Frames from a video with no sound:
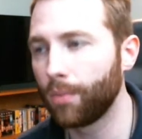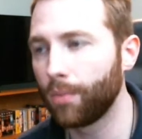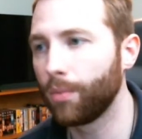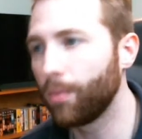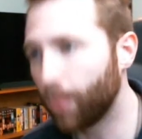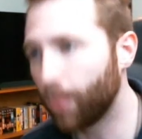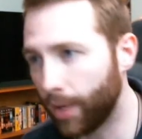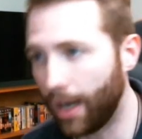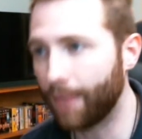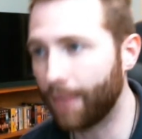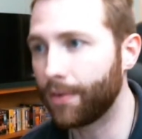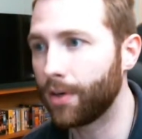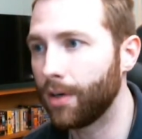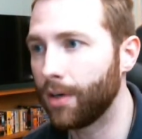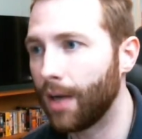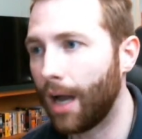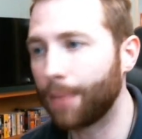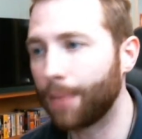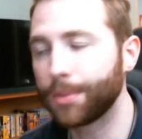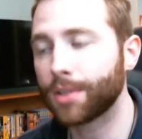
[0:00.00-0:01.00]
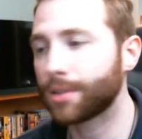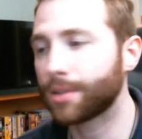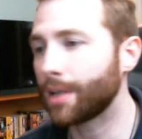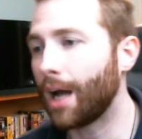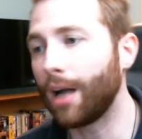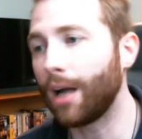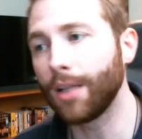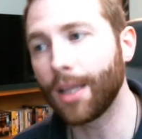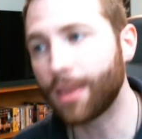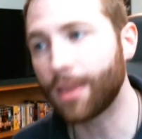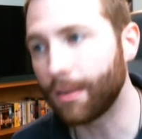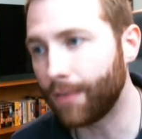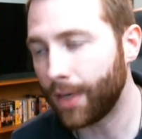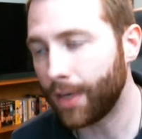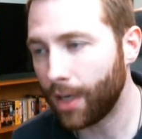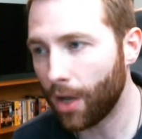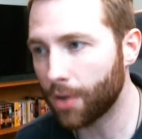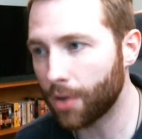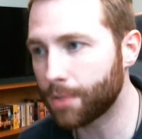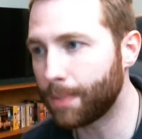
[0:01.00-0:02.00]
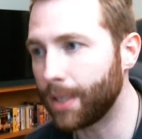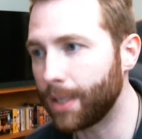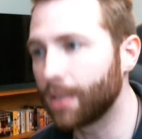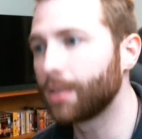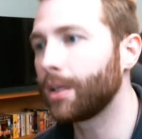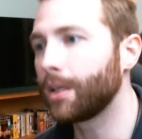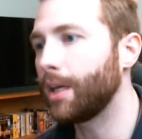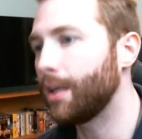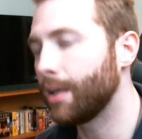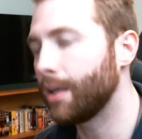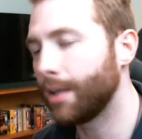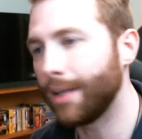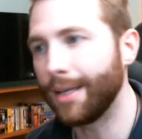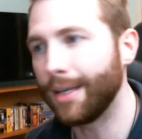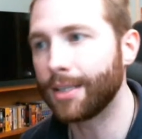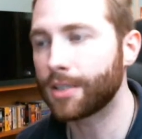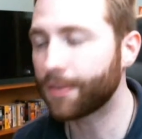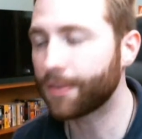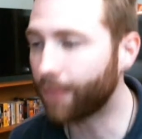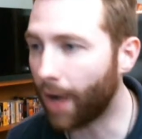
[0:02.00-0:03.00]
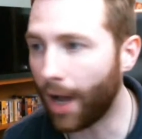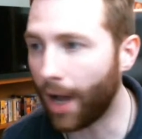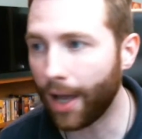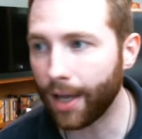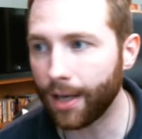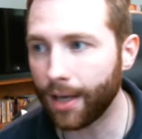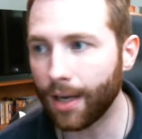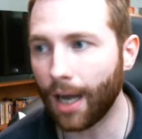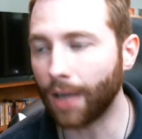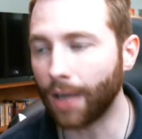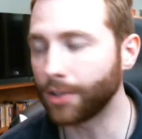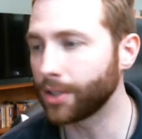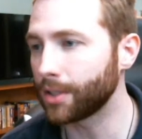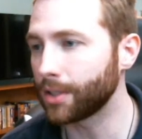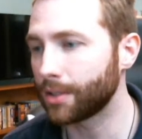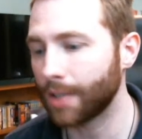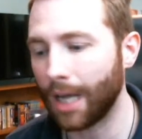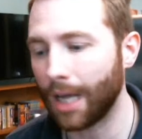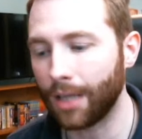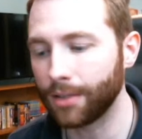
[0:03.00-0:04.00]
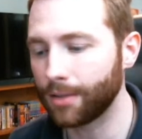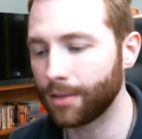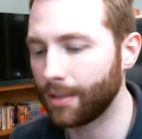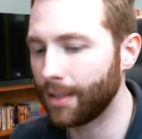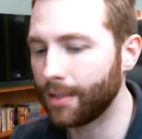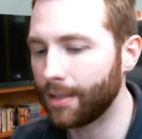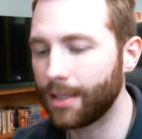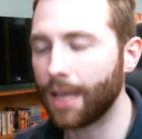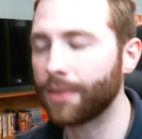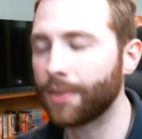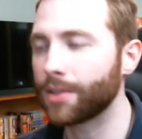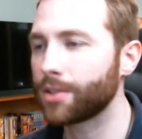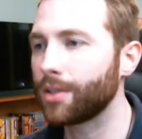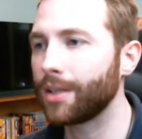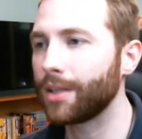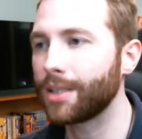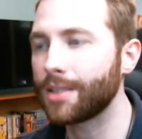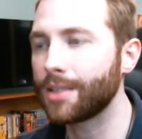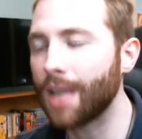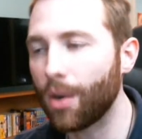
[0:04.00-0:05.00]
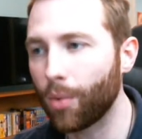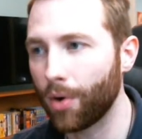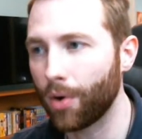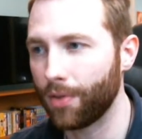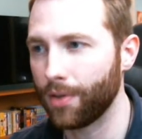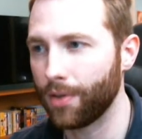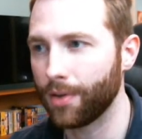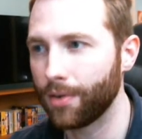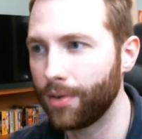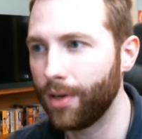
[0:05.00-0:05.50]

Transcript: Whatever. I'll let the videos be deleted. It's fine. I'll take this. It's not worth it,